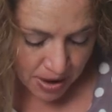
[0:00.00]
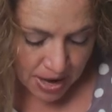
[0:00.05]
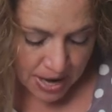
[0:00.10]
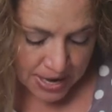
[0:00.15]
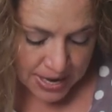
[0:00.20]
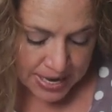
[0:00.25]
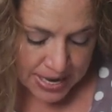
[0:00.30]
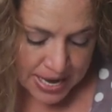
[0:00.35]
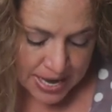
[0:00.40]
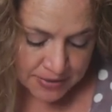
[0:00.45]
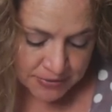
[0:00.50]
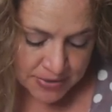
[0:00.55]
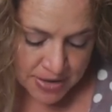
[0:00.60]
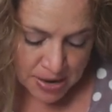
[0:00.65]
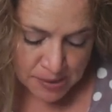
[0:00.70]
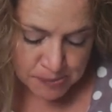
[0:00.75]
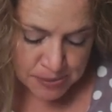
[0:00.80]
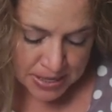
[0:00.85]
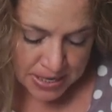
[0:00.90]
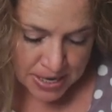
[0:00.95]
I have
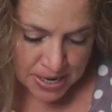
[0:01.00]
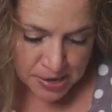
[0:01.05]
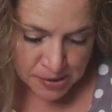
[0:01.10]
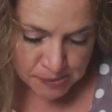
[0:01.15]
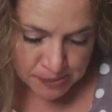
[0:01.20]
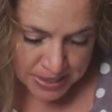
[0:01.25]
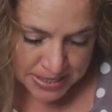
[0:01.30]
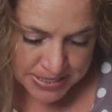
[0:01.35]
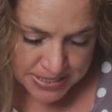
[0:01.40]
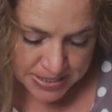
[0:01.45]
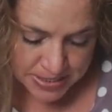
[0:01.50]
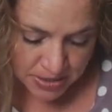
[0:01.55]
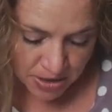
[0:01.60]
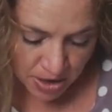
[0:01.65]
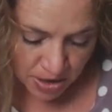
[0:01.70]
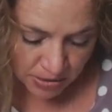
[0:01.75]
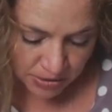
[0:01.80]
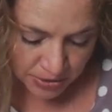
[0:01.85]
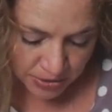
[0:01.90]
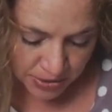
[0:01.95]
not become a
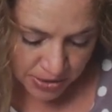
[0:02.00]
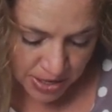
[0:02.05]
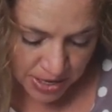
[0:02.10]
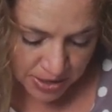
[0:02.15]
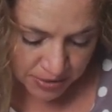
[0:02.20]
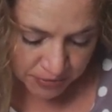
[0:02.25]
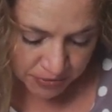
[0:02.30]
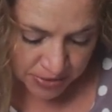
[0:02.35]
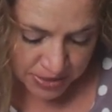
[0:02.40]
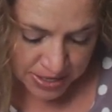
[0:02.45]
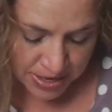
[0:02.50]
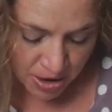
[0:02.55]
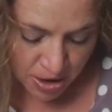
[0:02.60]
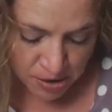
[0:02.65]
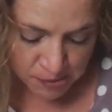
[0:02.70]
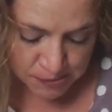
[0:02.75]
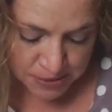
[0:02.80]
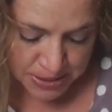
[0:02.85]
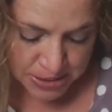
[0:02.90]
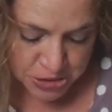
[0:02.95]
scholar of the
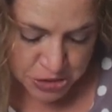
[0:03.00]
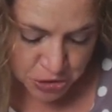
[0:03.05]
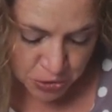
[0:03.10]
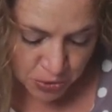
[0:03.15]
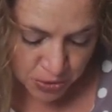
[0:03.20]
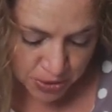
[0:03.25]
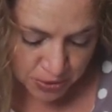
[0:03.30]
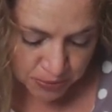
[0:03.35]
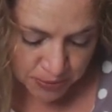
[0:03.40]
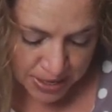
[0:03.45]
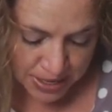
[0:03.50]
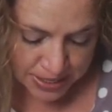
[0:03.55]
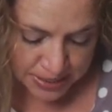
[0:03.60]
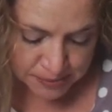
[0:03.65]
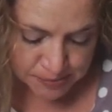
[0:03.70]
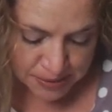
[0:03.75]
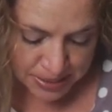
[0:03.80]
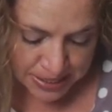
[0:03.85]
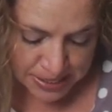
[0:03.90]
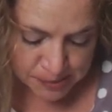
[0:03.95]
Amish or
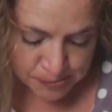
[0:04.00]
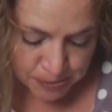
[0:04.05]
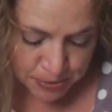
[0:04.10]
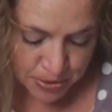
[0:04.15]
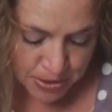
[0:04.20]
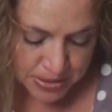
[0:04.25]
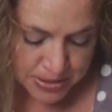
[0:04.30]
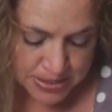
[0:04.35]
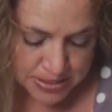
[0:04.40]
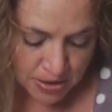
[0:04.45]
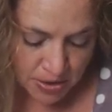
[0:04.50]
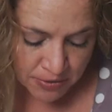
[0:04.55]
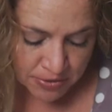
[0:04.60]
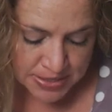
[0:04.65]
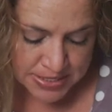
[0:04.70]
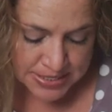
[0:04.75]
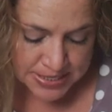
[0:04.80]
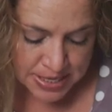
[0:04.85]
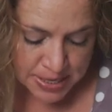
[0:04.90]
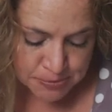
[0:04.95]
read many books on
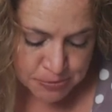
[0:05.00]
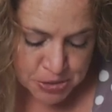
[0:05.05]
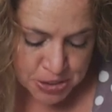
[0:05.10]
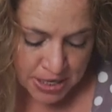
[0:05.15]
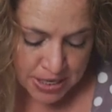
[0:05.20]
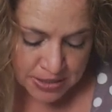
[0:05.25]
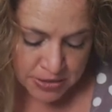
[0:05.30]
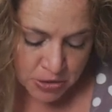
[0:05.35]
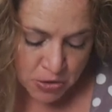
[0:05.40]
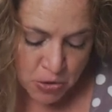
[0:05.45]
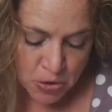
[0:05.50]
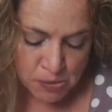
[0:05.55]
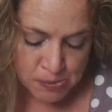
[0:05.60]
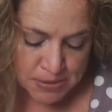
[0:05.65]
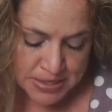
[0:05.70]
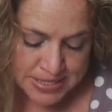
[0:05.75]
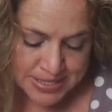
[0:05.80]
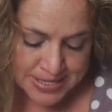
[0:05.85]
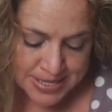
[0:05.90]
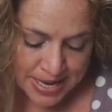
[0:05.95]
the subject,
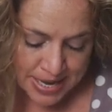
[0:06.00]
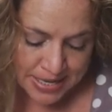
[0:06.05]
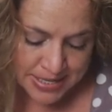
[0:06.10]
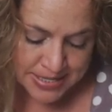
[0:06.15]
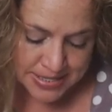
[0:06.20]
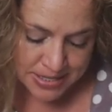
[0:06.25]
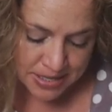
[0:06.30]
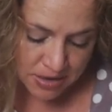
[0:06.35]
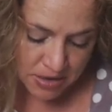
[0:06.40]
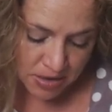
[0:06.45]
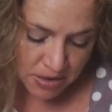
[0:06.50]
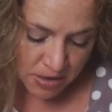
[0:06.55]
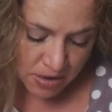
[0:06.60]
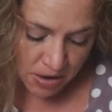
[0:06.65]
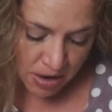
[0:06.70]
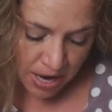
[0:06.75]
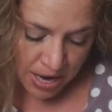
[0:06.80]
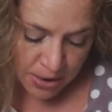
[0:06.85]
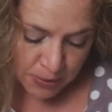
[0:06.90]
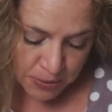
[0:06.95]
Coleman says.
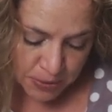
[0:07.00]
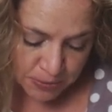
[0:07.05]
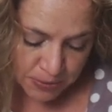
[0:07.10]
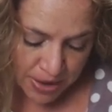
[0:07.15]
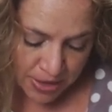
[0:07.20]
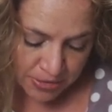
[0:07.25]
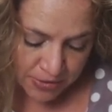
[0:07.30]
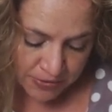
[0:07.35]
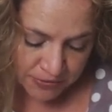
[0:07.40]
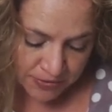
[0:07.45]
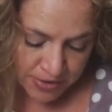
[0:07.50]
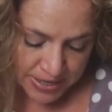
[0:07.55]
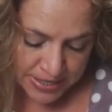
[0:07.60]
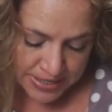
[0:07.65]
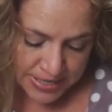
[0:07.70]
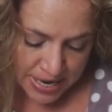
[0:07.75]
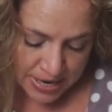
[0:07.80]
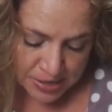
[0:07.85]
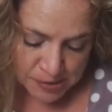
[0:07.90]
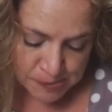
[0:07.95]
I would rather
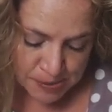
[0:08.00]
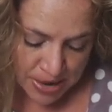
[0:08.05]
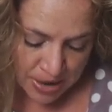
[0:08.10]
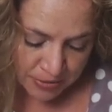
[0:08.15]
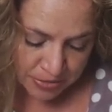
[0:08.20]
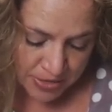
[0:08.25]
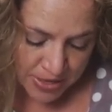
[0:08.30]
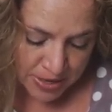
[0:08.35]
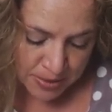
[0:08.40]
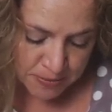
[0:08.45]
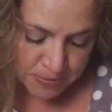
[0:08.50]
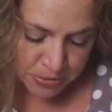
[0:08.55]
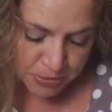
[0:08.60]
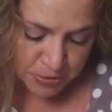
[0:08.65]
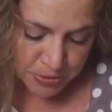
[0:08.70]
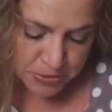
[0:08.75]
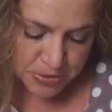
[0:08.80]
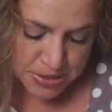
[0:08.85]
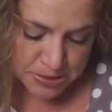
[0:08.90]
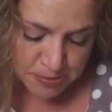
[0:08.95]
find out about them
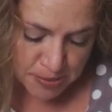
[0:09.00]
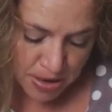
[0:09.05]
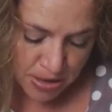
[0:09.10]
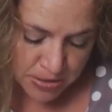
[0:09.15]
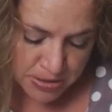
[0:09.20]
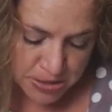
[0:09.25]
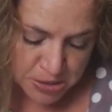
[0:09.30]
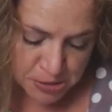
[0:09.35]
through small